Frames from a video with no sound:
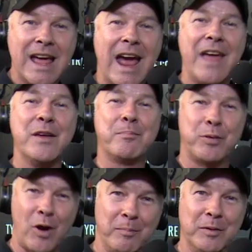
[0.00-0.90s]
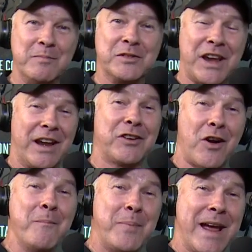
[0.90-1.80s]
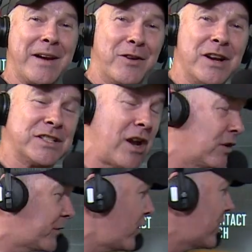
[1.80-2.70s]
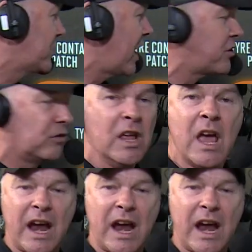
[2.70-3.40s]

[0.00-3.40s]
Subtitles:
and the problem's going to compound, right? So it's very intentional.